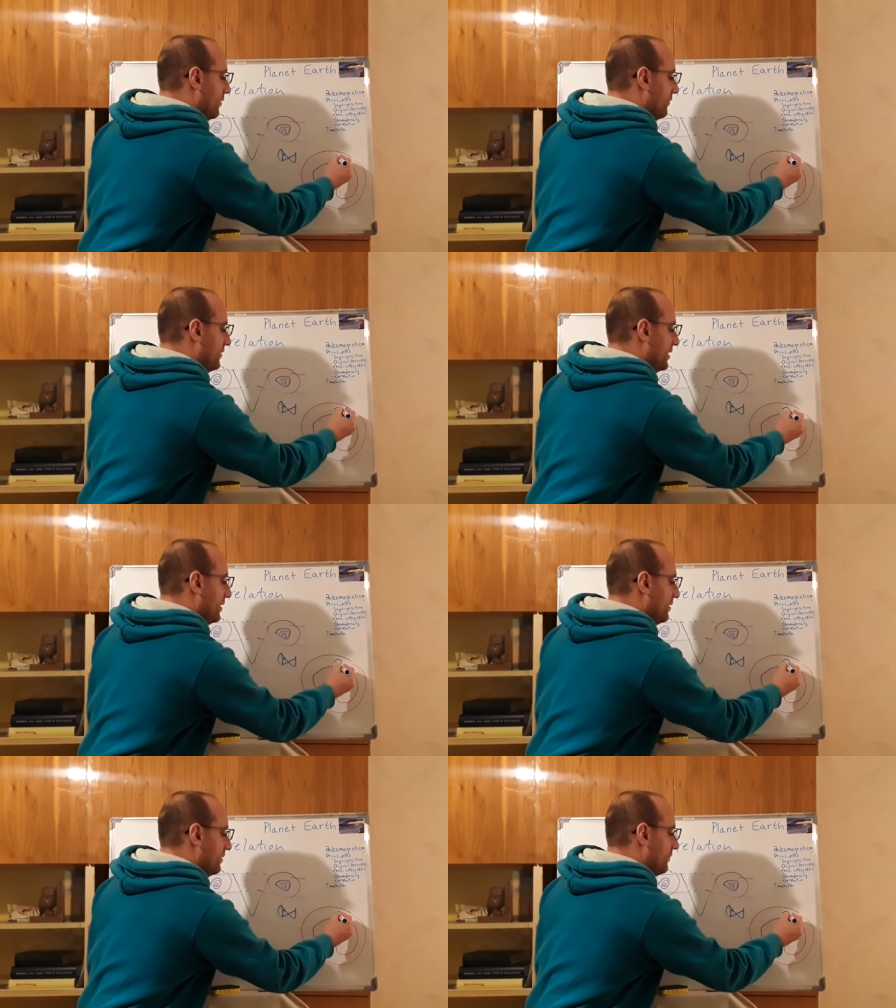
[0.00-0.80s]
of
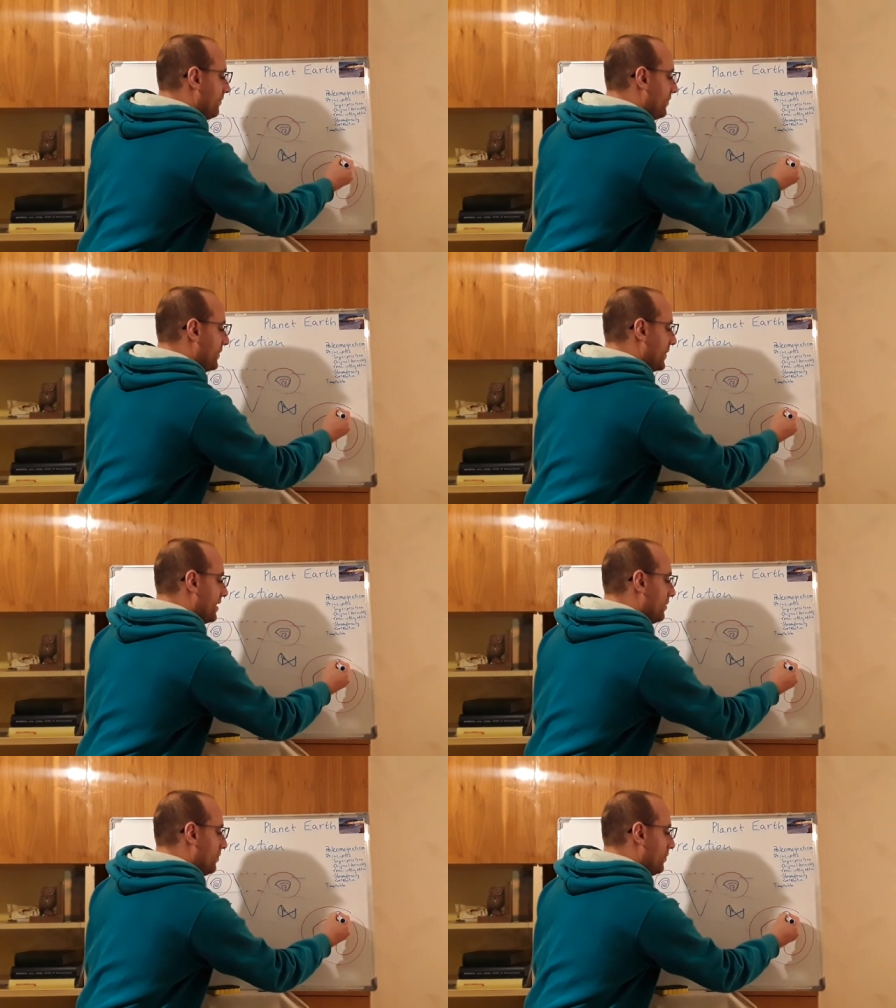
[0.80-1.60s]
the
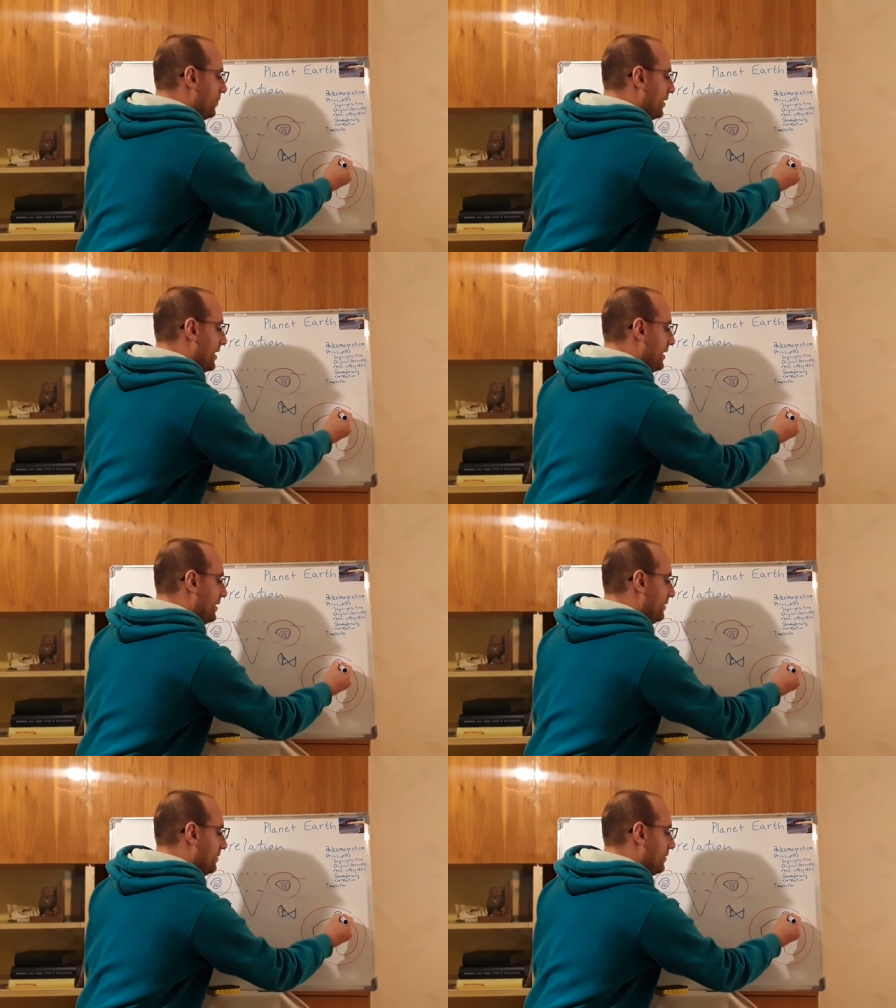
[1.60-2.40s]

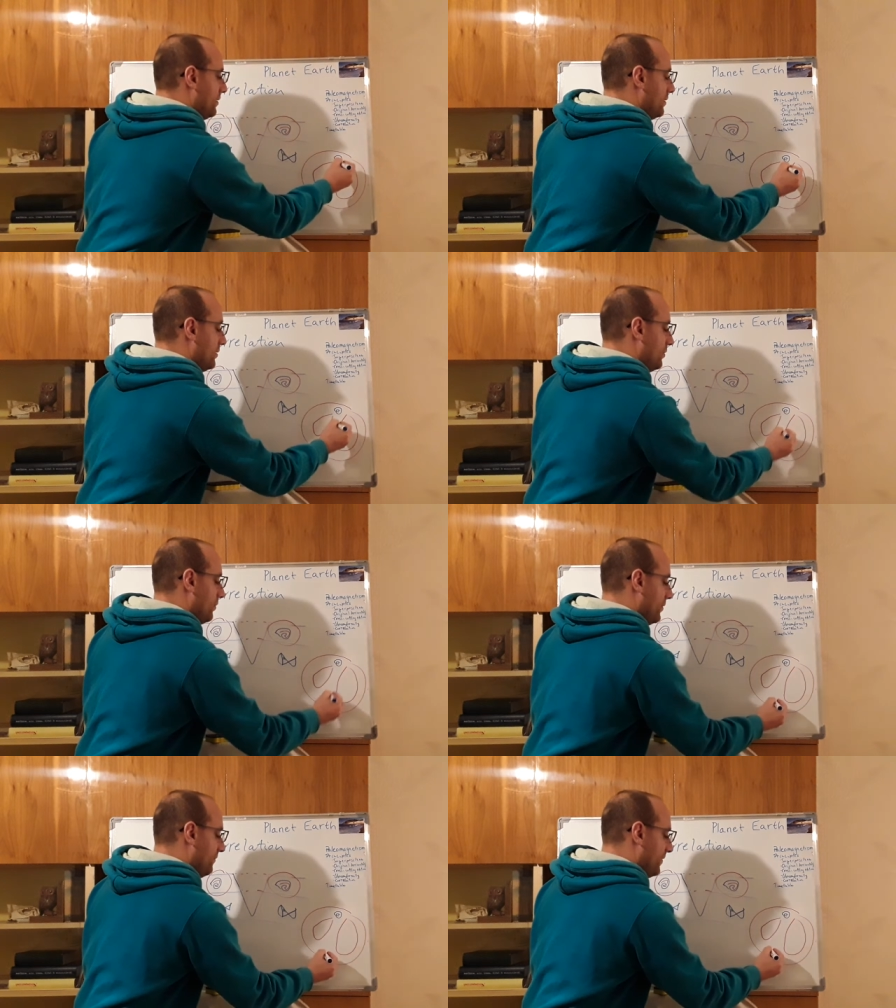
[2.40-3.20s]
planet
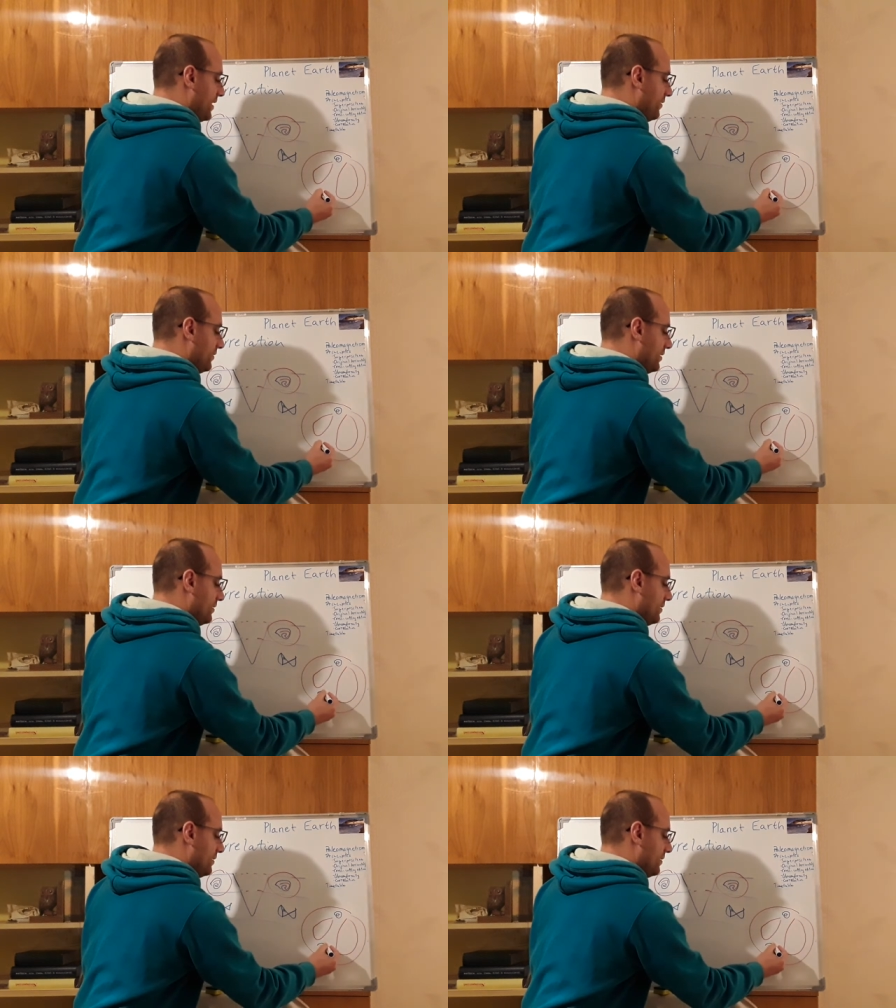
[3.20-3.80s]
we found